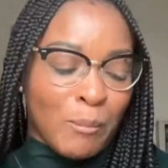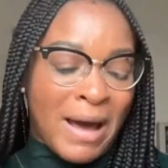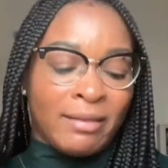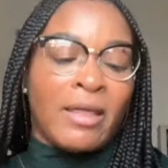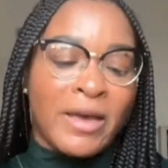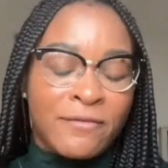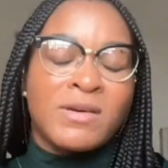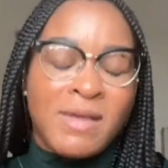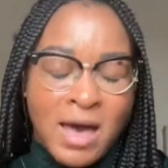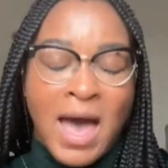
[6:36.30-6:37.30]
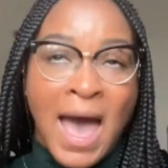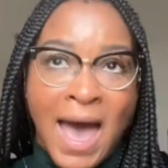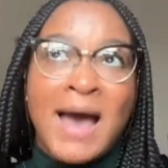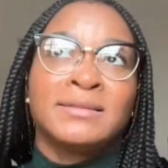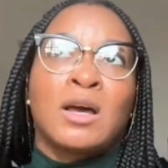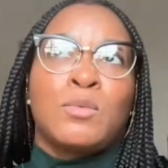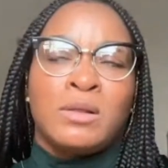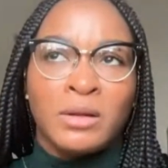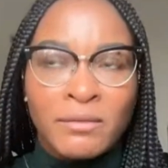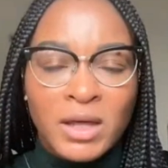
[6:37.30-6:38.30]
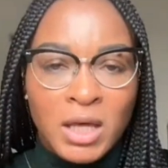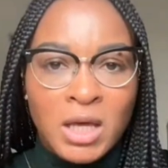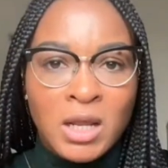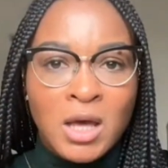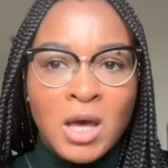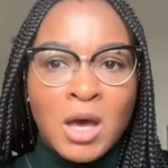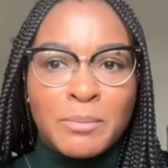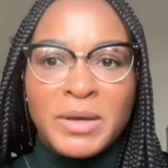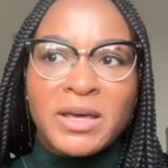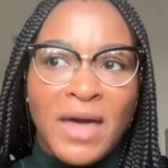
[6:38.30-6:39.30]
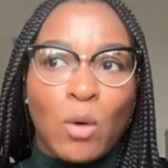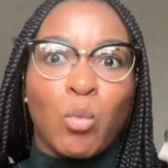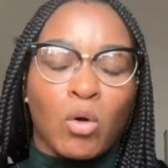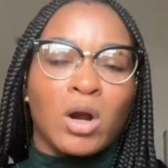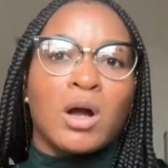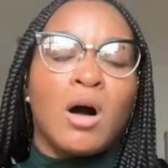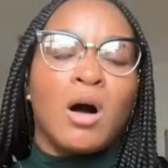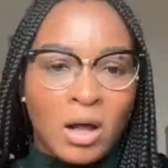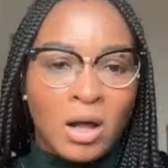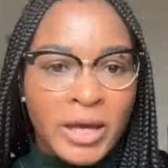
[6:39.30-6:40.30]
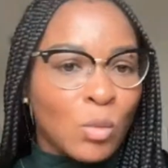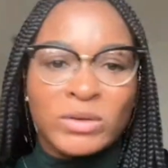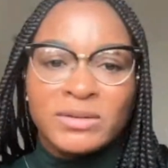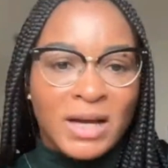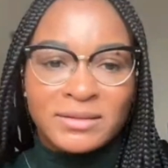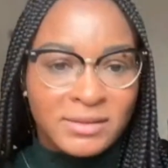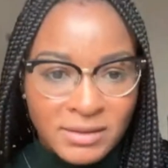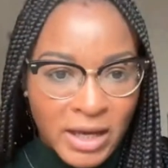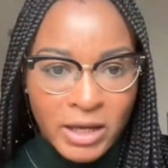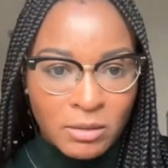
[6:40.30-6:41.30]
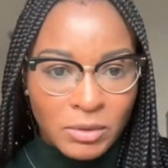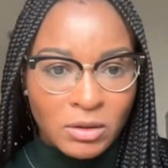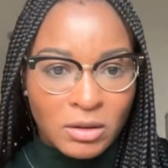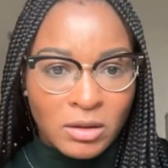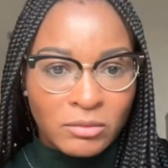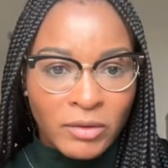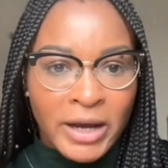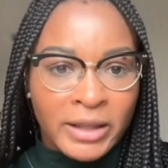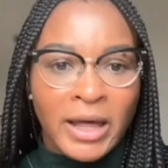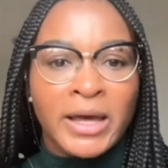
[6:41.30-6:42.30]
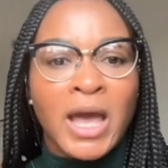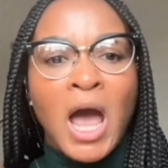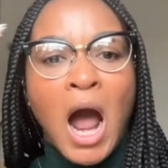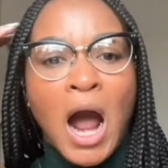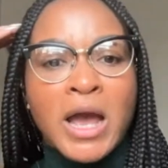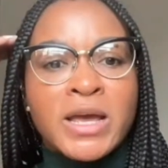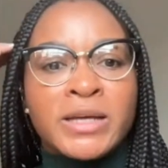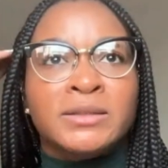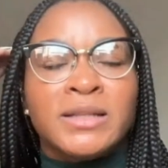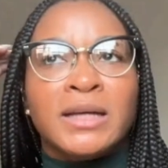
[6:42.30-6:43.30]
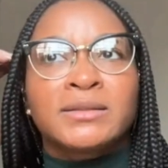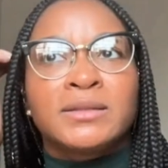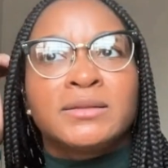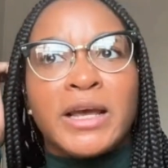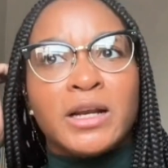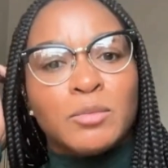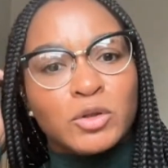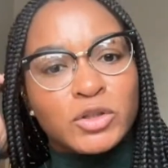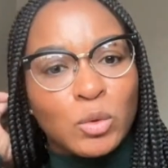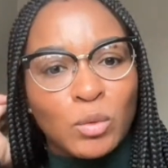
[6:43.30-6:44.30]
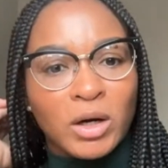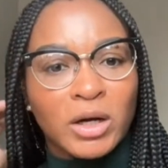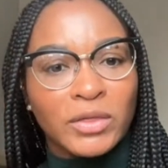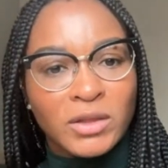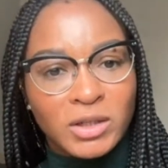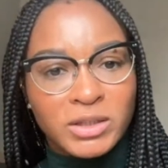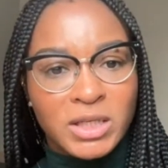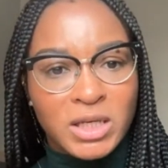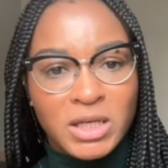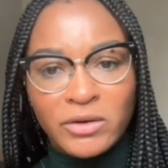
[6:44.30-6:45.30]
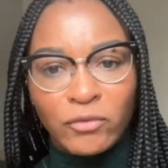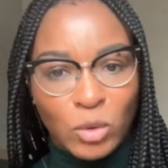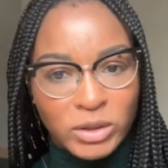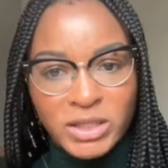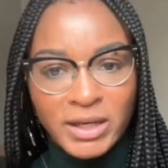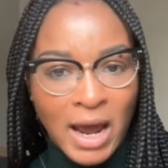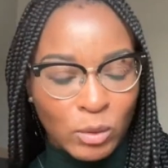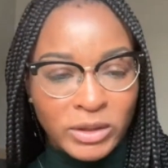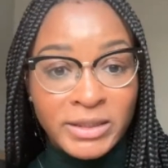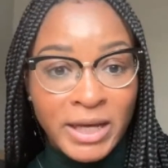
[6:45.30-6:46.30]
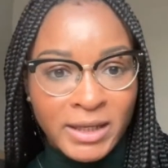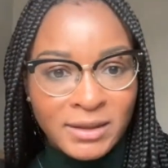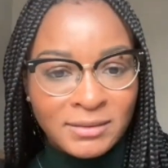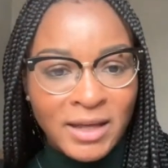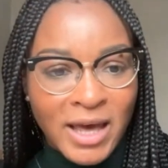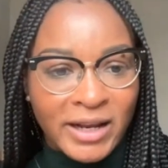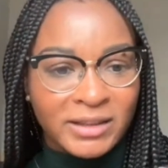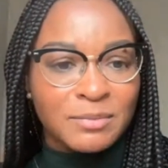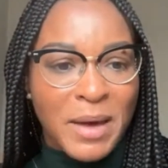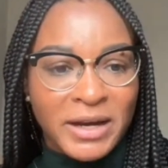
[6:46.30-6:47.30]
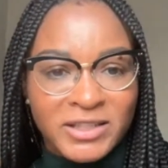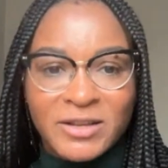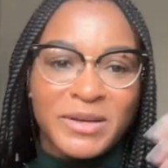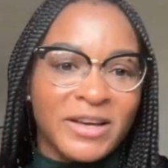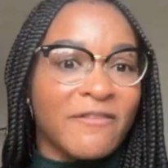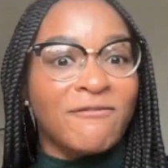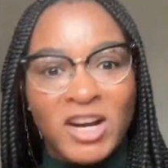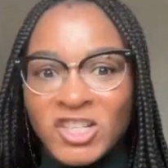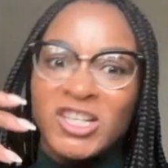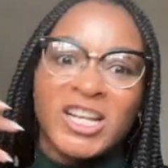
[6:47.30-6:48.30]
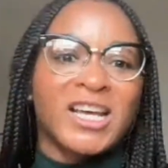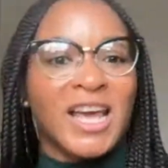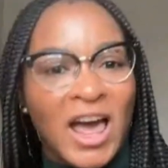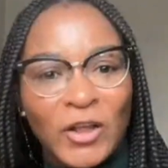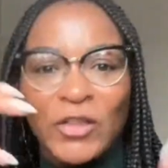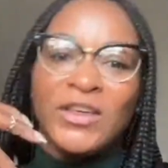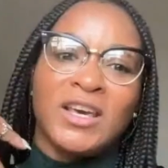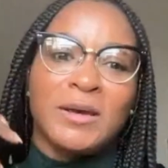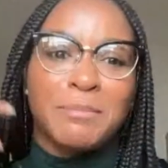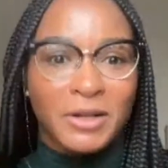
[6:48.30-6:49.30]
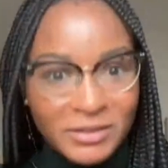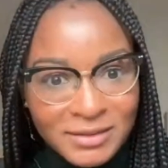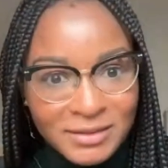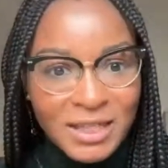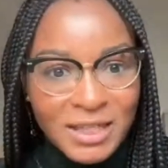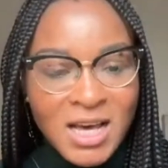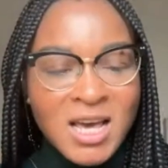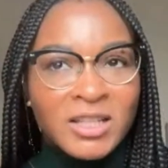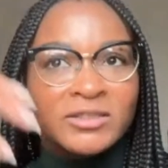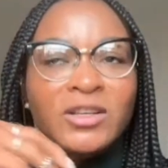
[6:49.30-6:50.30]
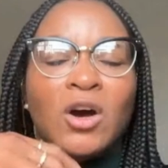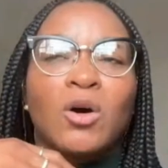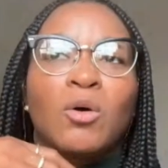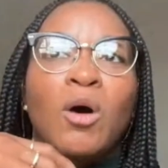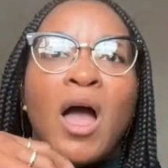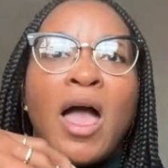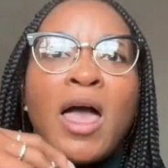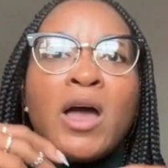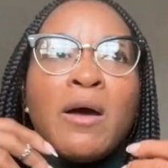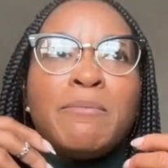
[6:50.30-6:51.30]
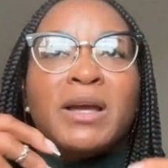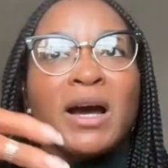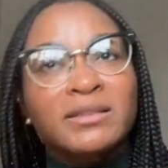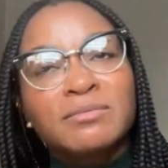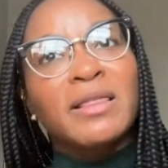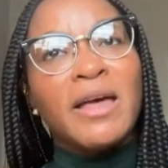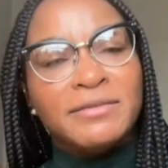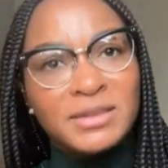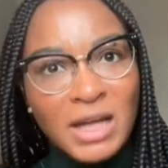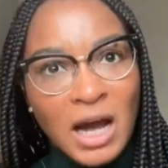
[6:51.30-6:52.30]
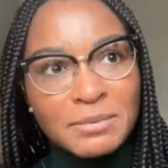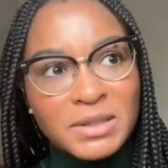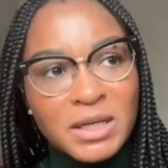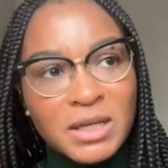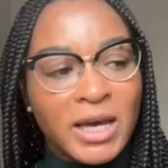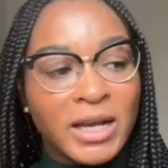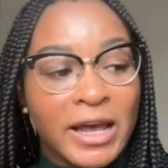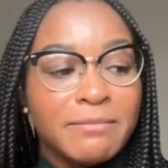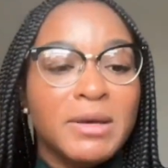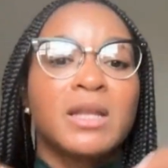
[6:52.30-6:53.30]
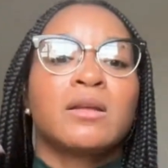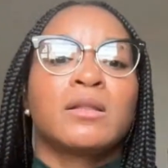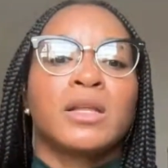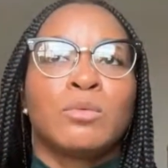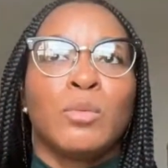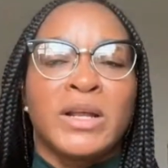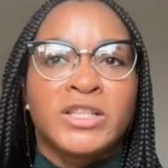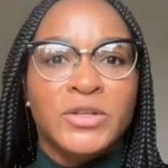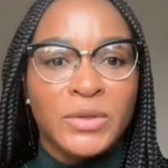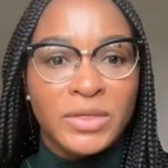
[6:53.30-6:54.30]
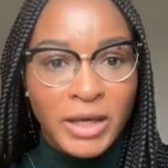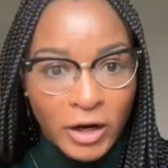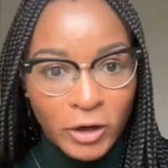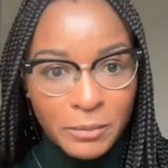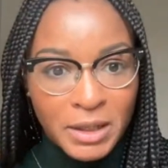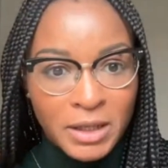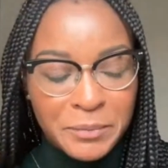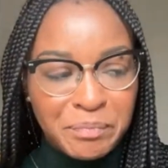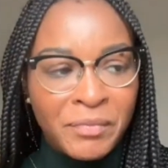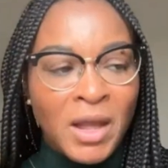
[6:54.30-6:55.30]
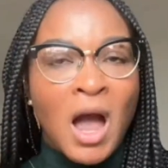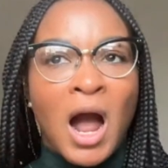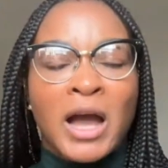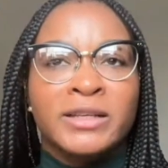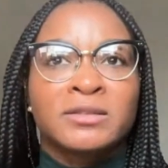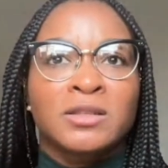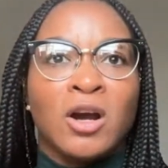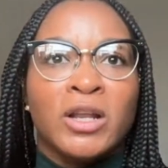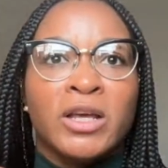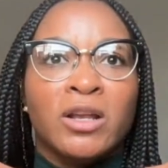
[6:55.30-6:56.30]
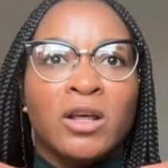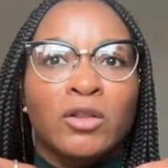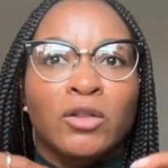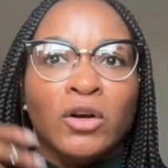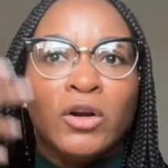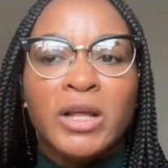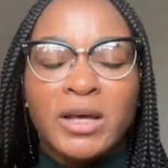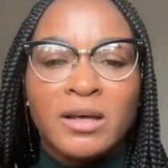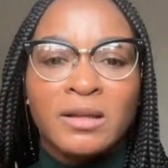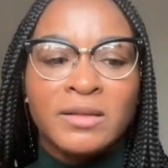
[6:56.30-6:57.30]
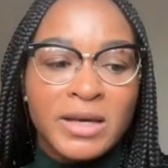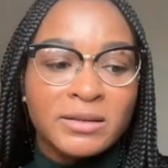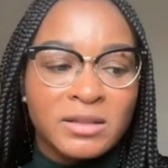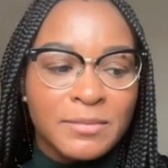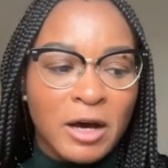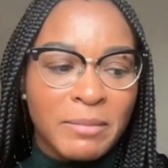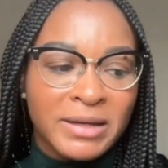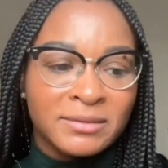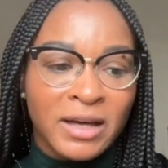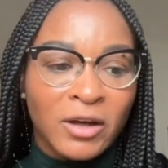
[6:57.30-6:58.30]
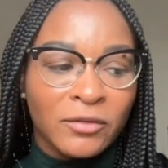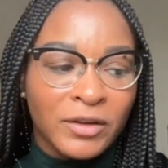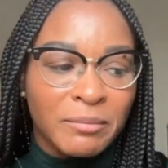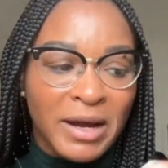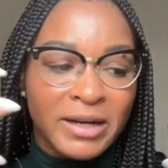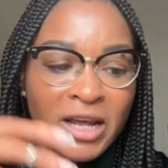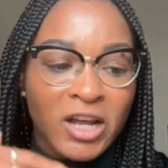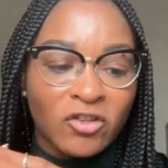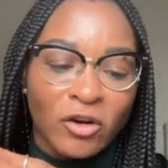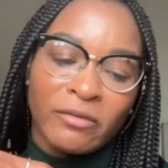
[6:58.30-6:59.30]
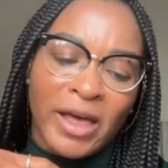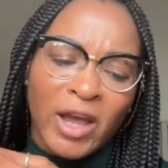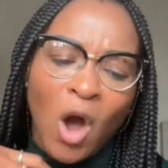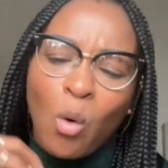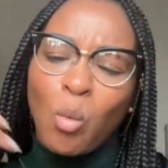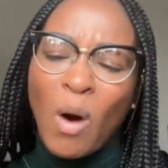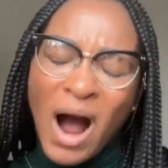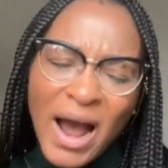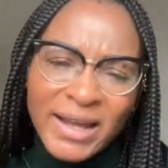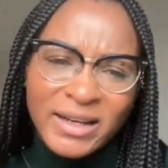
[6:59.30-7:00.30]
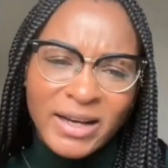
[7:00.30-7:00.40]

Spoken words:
my life as I was living it, being that workaholic was not sustainable, right? Like it's not sustainable to work 13, 14-hour days and expect to be a functioning, healthy person. So because my life stopped and I immediately went into therapy, I started learning things about myself and my nature of like, why